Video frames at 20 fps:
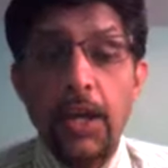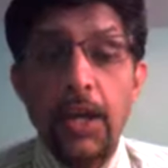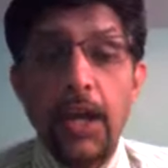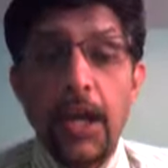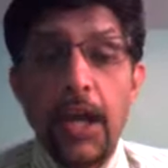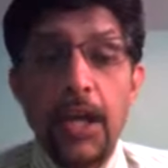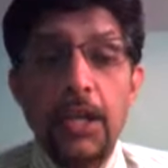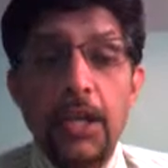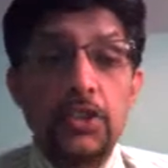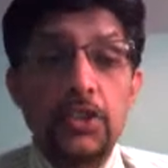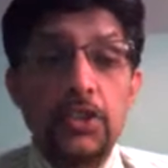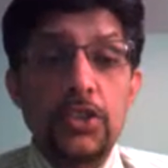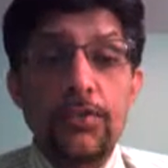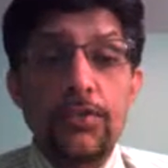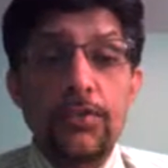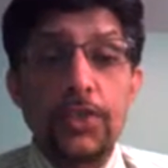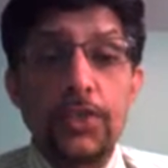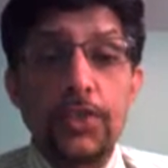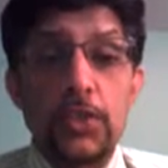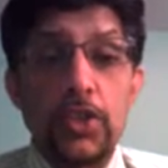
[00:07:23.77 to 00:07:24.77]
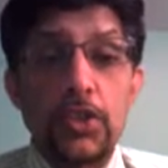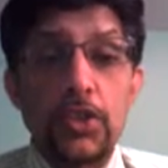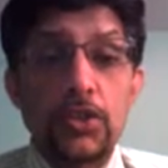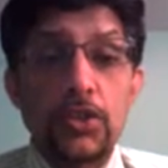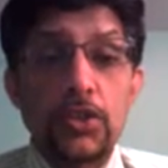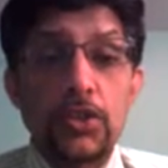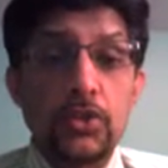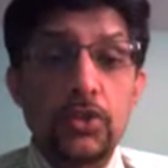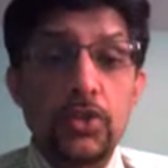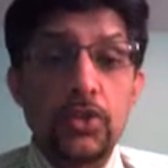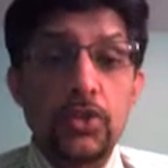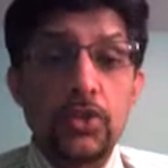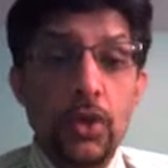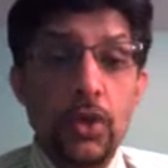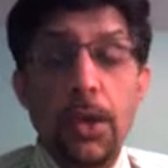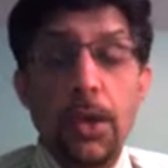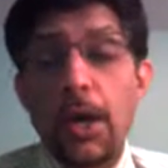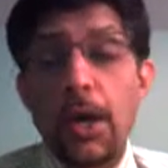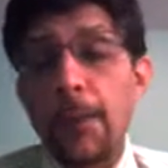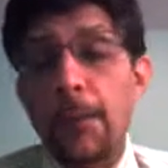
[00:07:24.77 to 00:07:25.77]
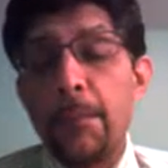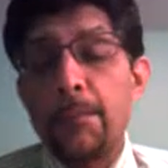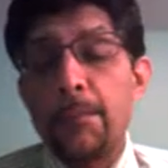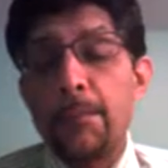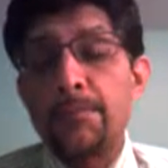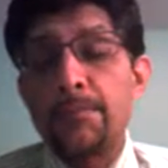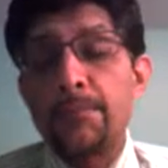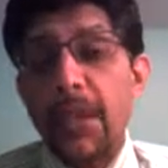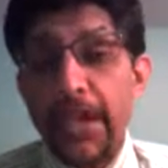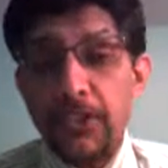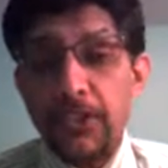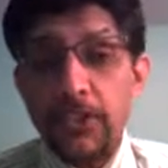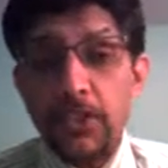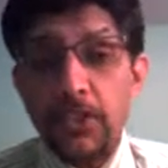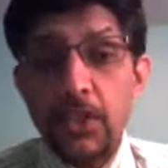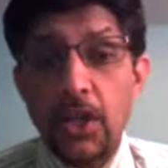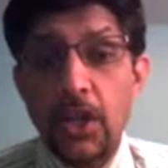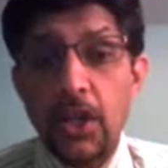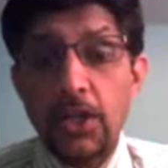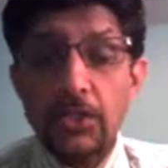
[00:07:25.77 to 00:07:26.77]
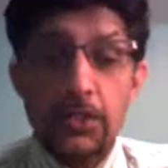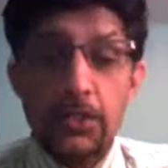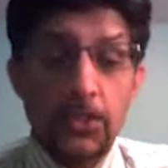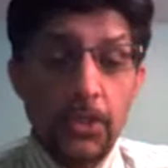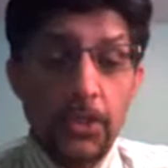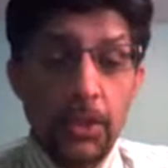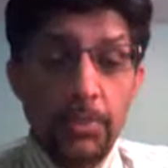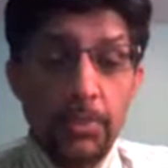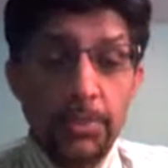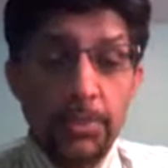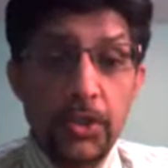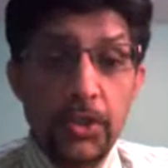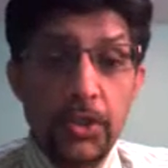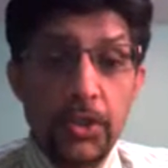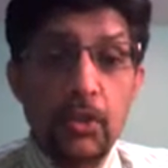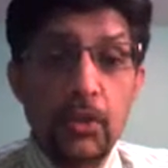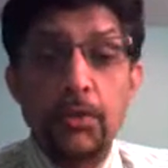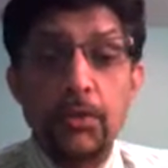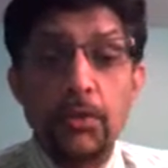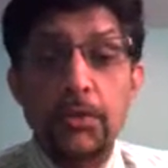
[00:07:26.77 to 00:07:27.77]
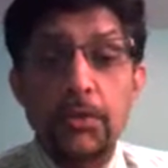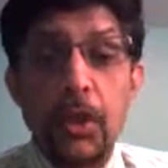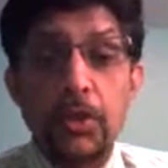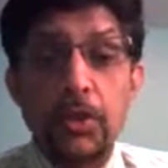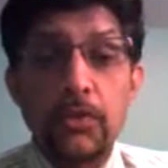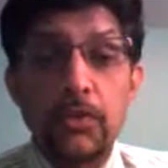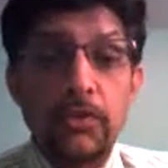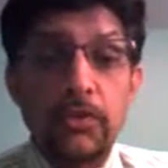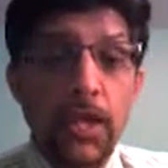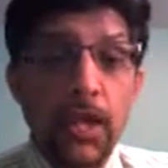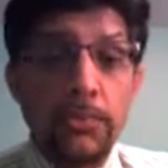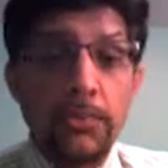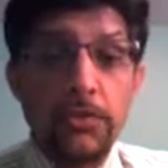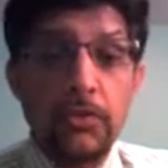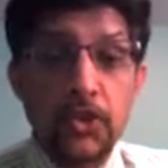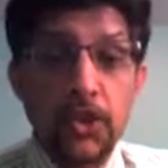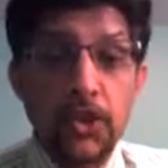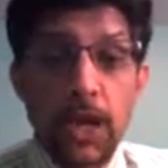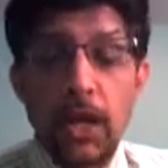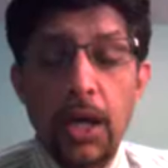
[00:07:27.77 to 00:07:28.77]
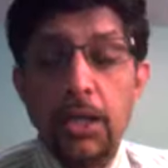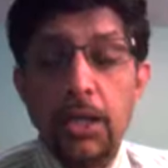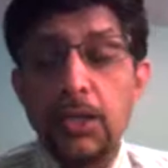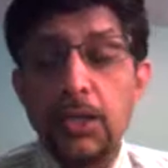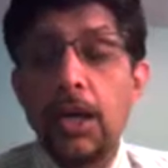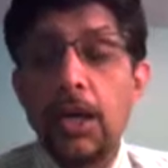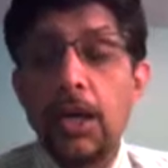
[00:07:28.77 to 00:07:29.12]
Asad Shafiq was caught by Ashton Agar, the substitute of the bowling of Labuschagne,